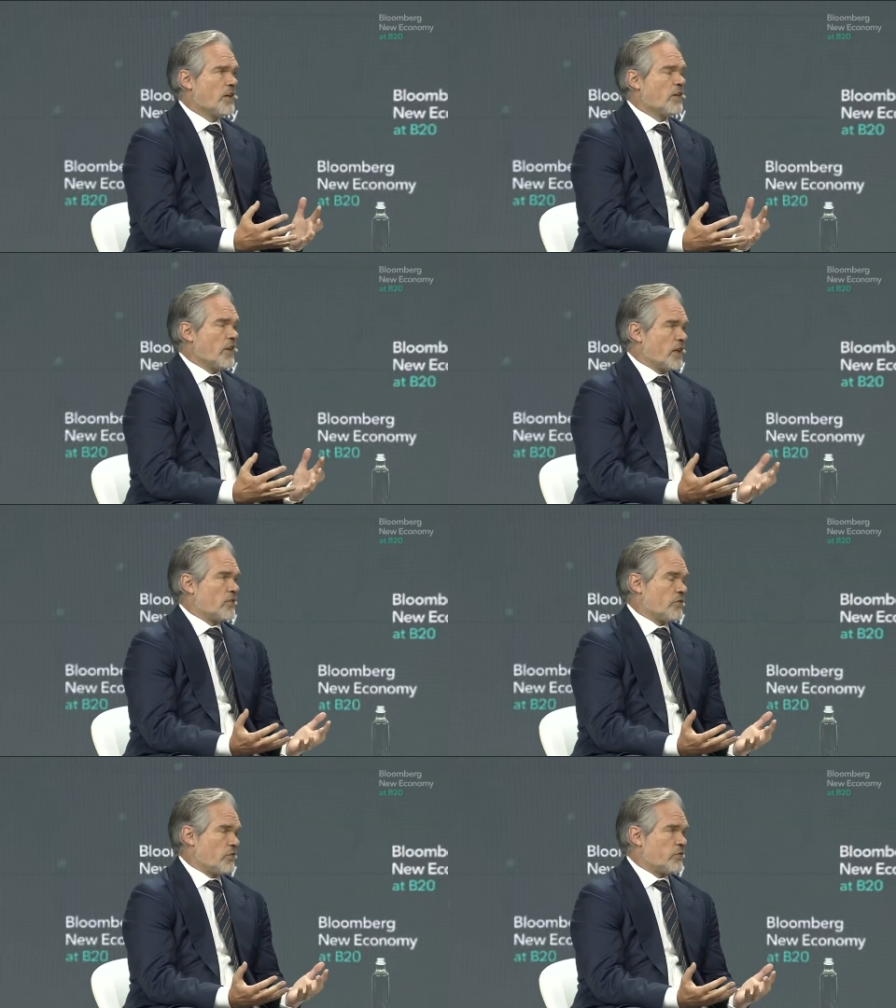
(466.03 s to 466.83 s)
that
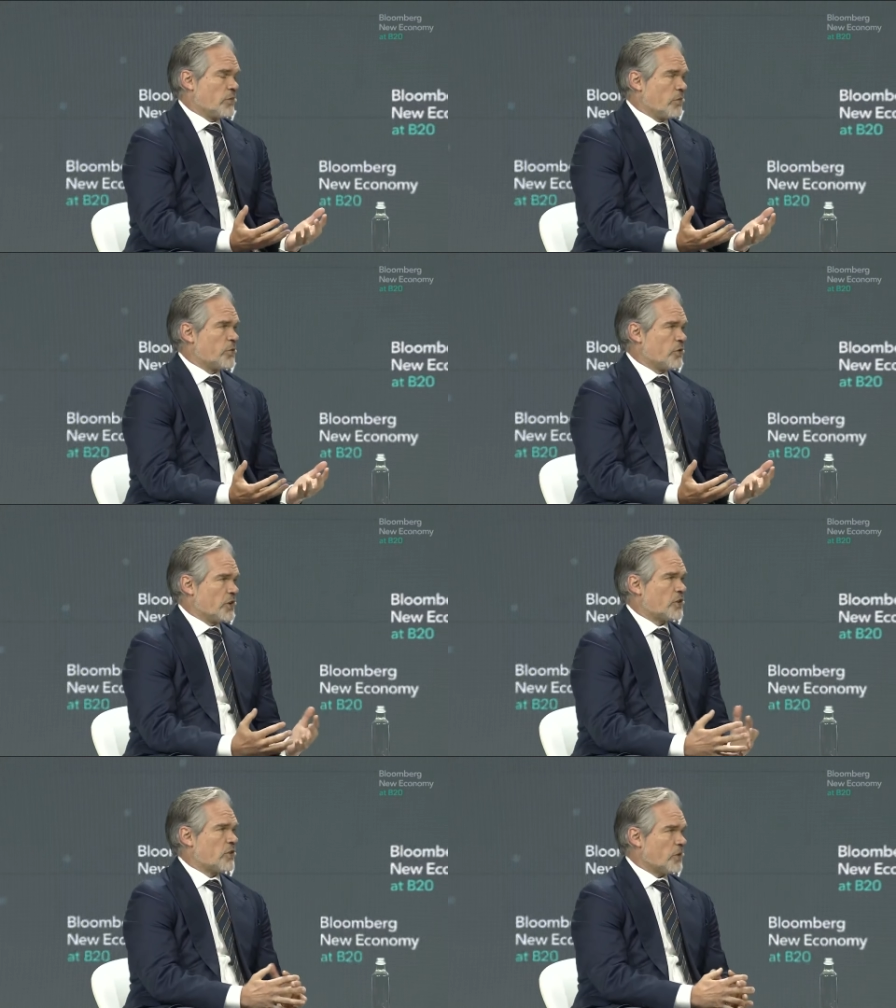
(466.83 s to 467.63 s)
from a pure
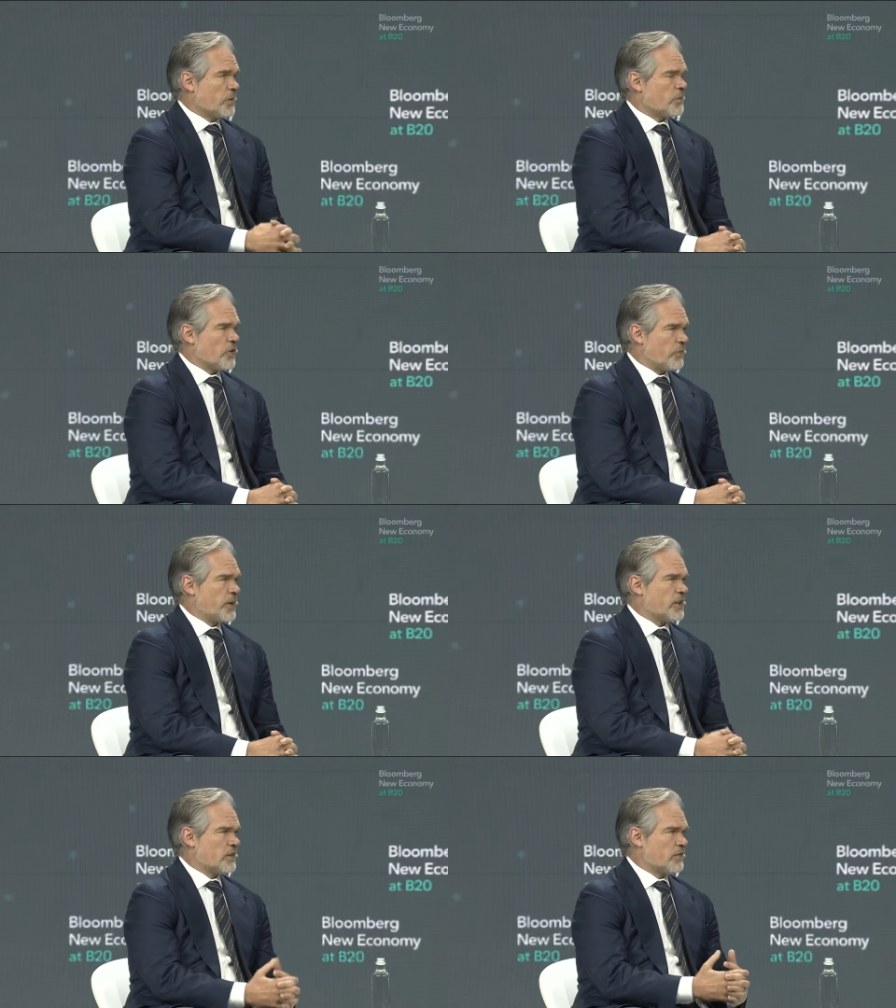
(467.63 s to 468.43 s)
economic
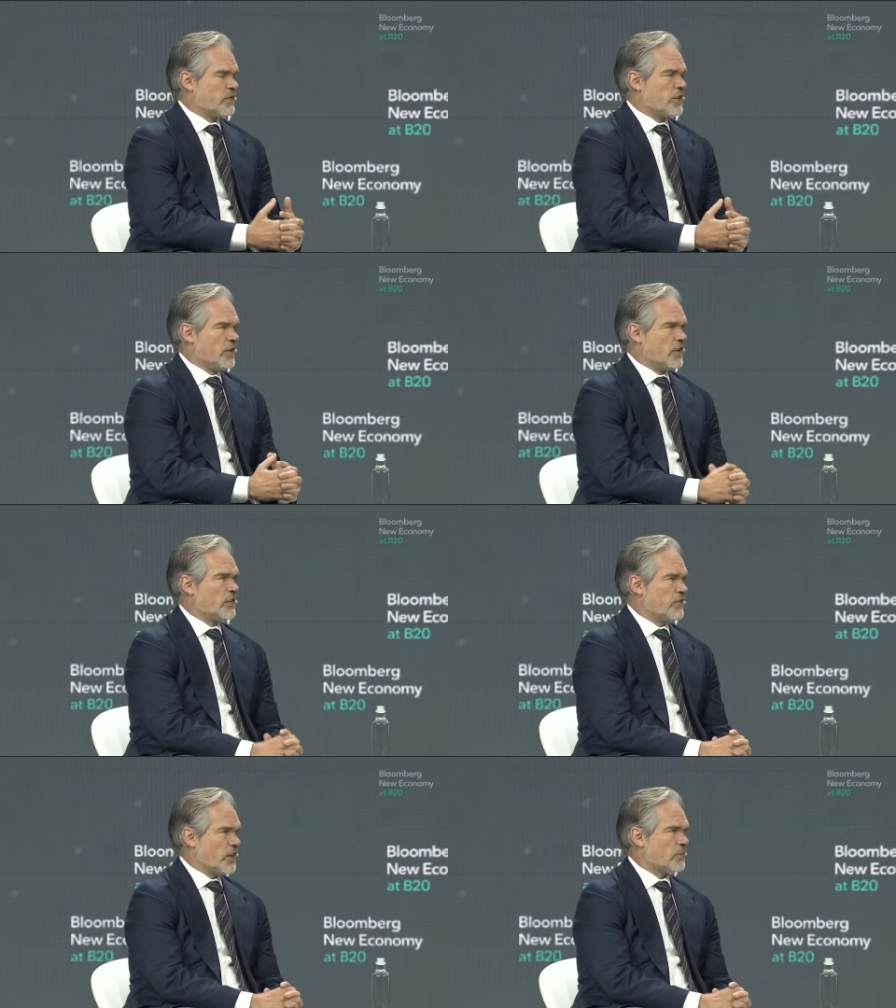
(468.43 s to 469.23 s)
perspective, in the
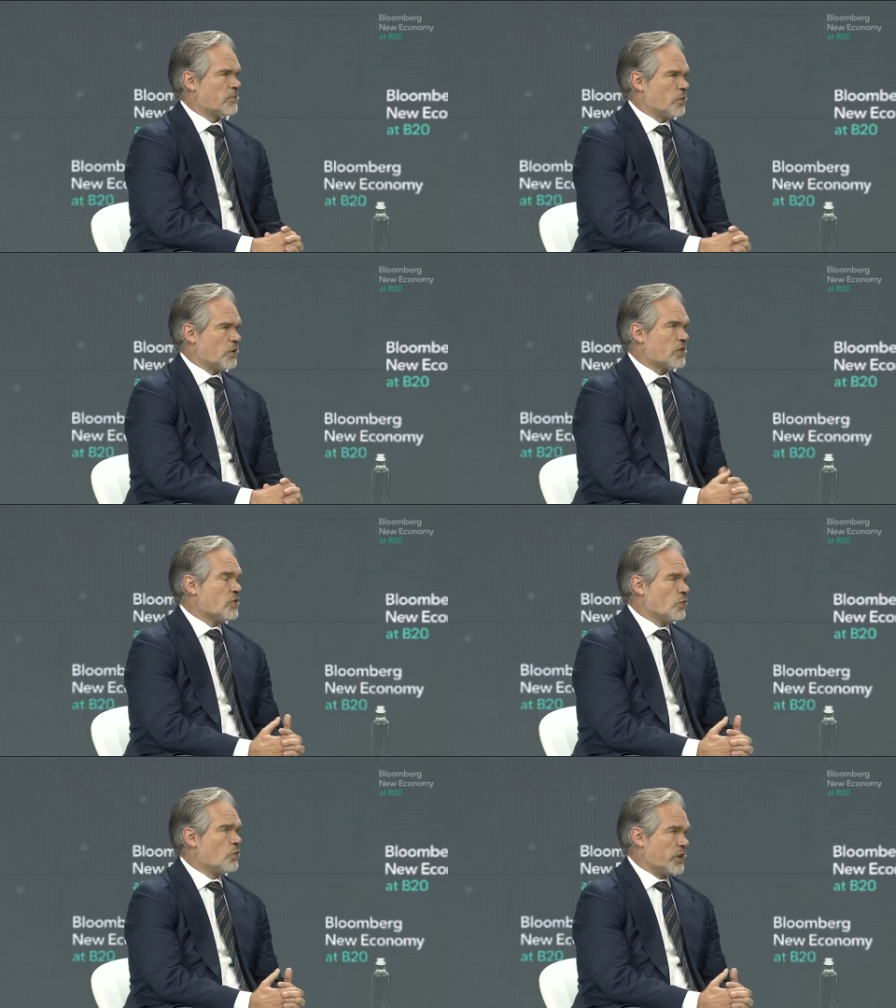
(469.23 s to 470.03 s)
developed world,
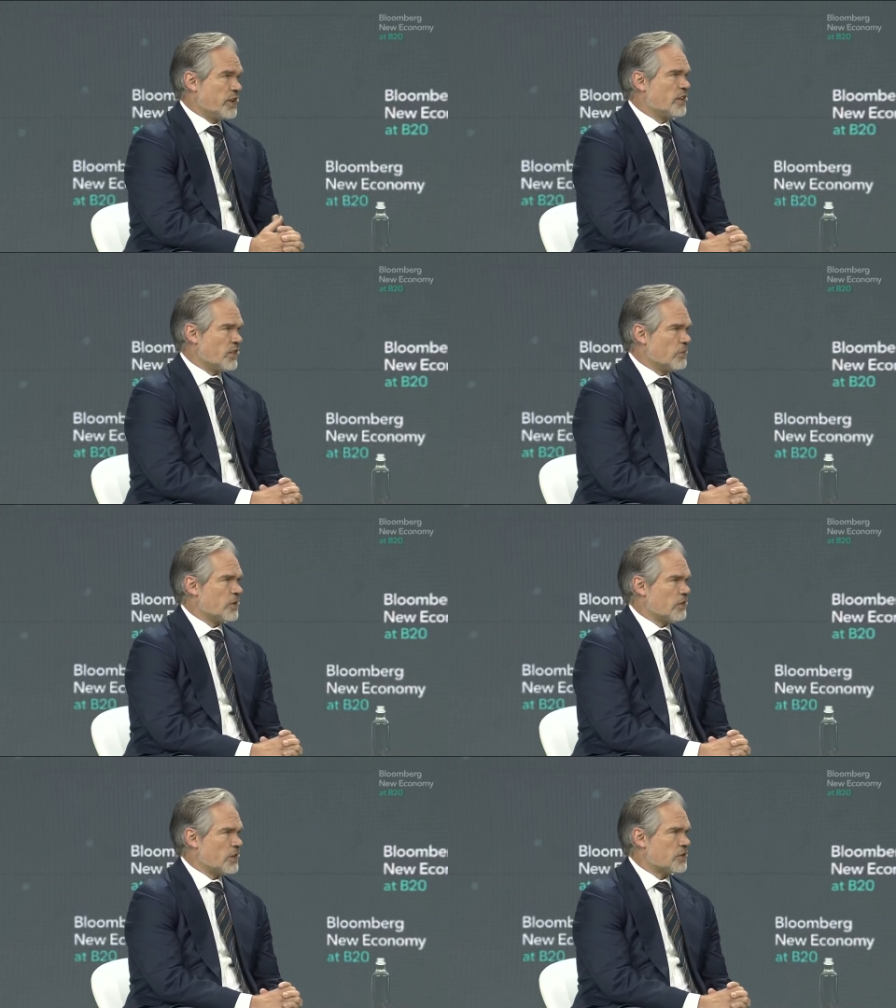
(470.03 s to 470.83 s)
we need
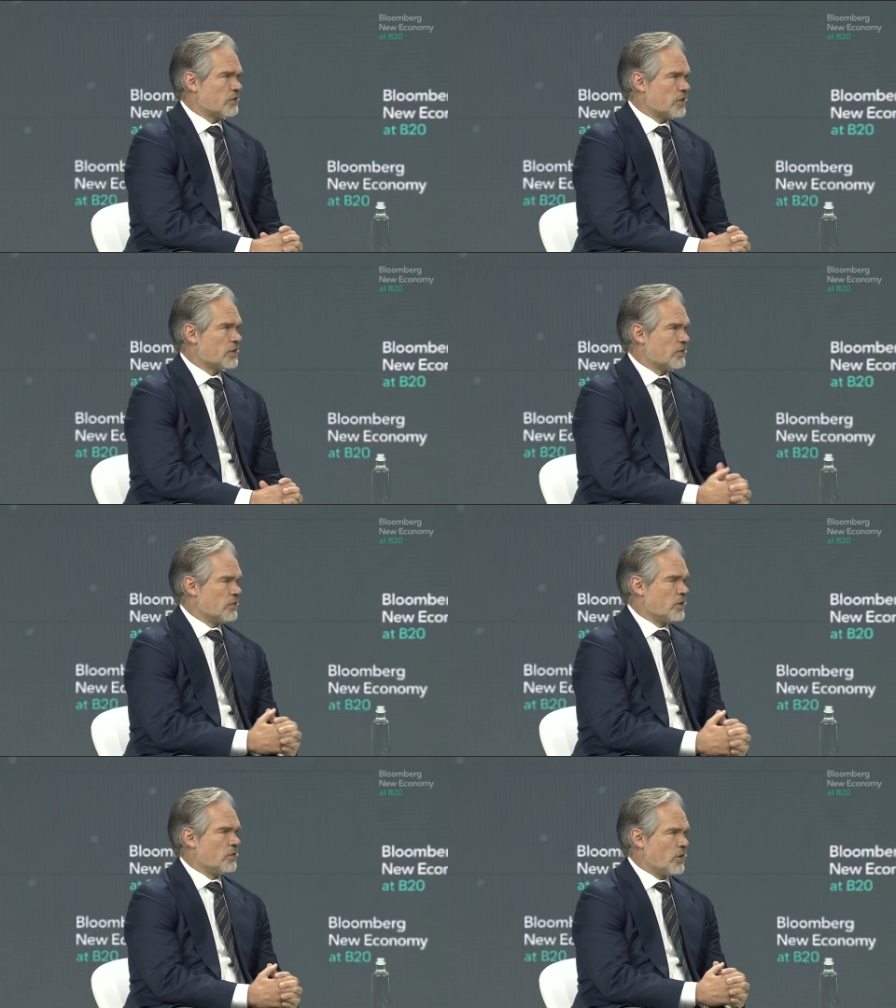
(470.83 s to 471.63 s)
immigration, right?
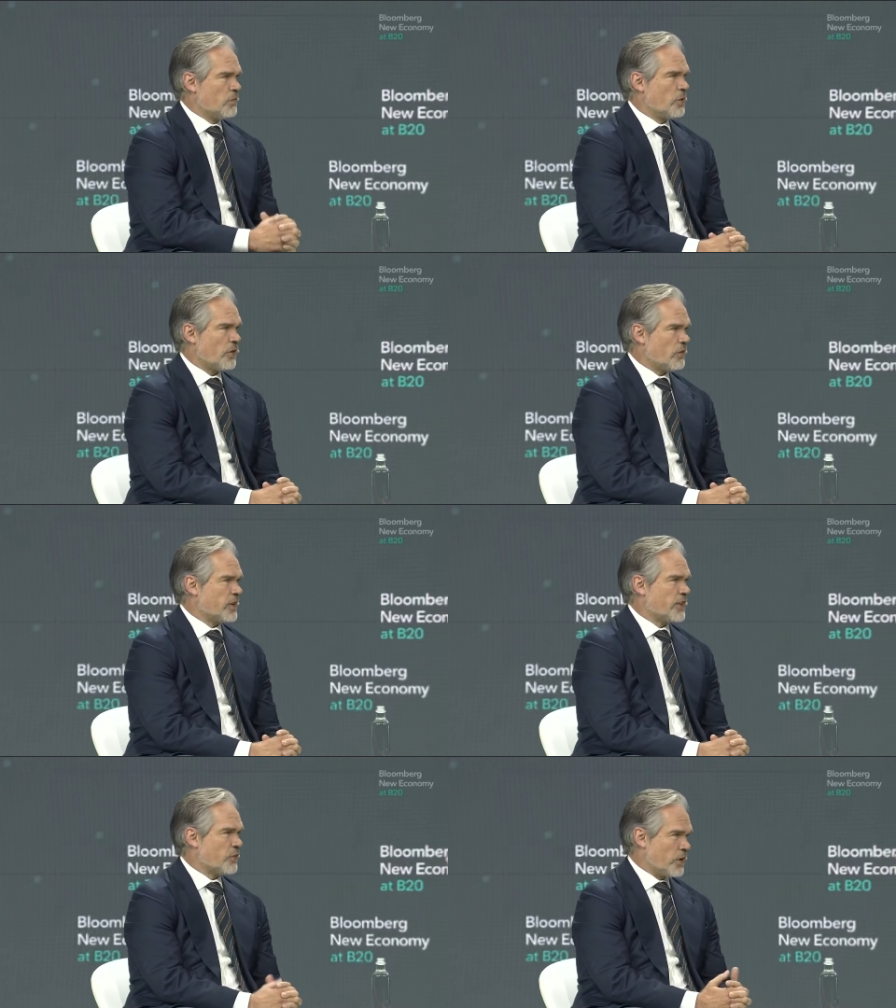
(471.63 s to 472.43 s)
With the birth rates we